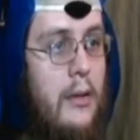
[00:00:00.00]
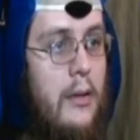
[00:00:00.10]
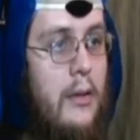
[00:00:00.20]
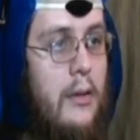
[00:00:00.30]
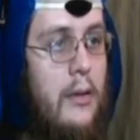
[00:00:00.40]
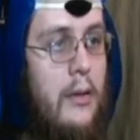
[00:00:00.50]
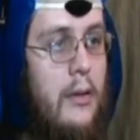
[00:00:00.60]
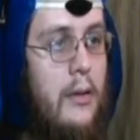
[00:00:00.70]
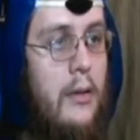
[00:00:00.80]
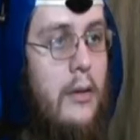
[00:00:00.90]

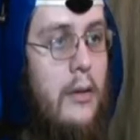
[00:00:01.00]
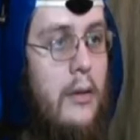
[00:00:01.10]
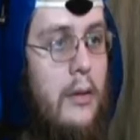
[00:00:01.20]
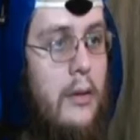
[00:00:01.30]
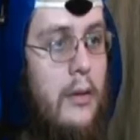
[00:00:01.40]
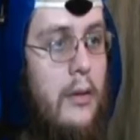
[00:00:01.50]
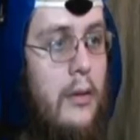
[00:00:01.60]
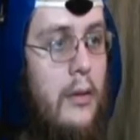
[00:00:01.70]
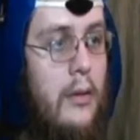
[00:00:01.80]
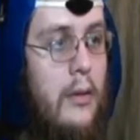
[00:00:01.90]

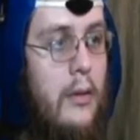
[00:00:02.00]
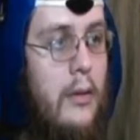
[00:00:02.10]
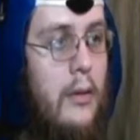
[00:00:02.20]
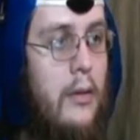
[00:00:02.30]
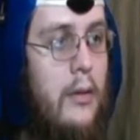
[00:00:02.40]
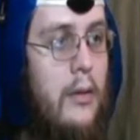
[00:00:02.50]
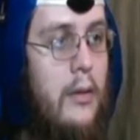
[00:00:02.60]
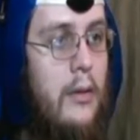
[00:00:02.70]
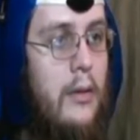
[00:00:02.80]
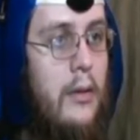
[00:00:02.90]

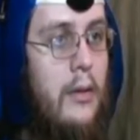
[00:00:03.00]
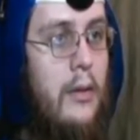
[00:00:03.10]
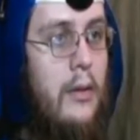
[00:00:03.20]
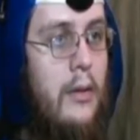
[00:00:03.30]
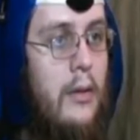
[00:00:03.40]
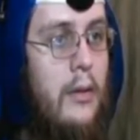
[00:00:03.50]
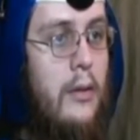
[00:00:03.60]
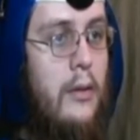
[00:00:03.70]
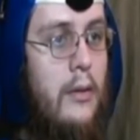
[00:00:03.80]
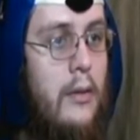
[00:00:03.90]

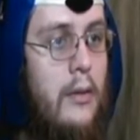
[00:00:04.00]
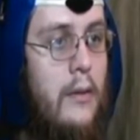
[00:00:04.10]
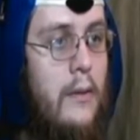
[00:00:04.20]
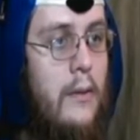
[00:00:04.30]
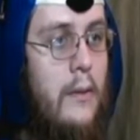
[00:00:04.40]
No one is speaking in this clip.